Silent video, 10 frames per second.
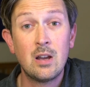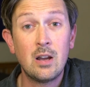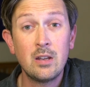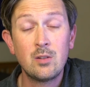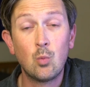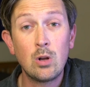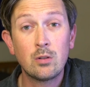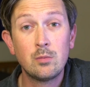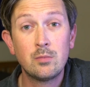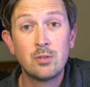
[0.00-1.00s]
Hi, and
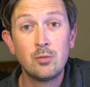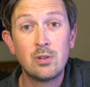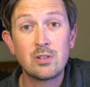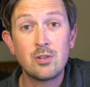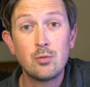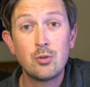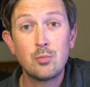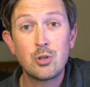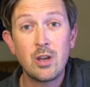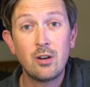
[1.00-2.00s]
welcome to this
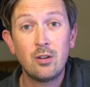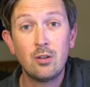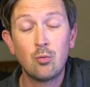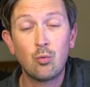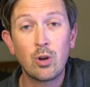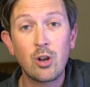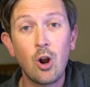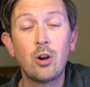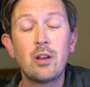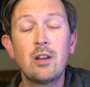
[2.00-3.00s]
YouTube channel
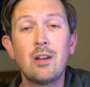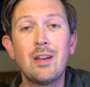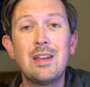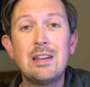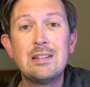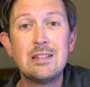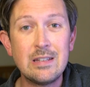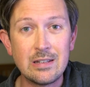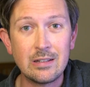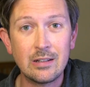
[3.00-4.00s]
regarding
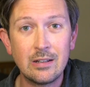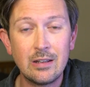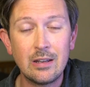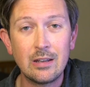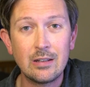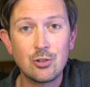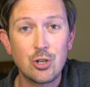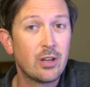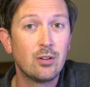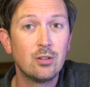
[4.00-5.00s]
AD, a
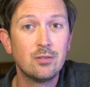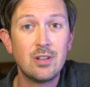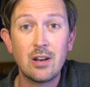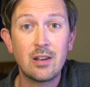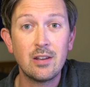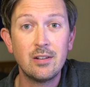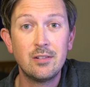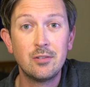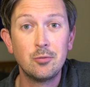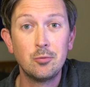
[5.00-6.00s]
channel
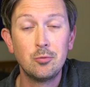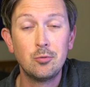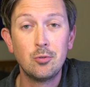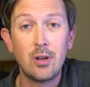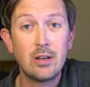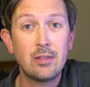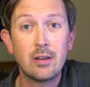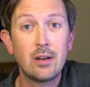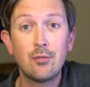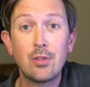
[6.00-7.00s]
dedicated to
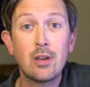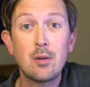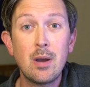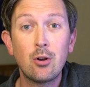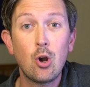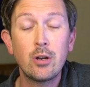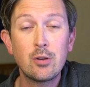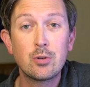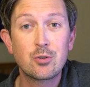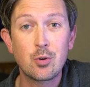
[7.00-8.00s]
anything and everything about
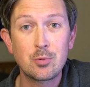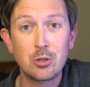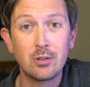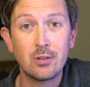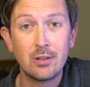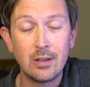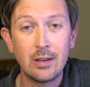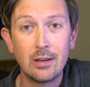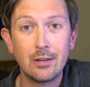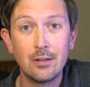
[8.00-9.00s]
audio description
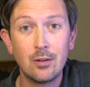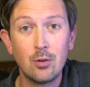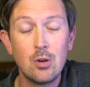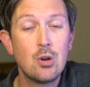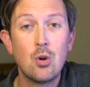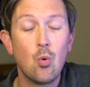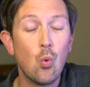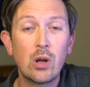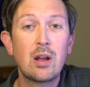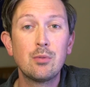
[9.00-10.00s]
and
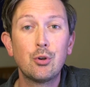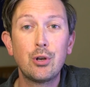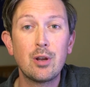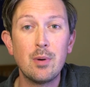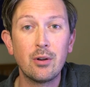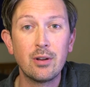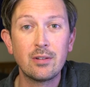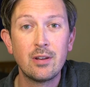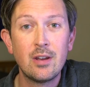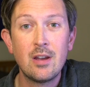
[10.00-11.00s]
what I'm learning about
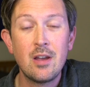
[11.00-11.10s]
it.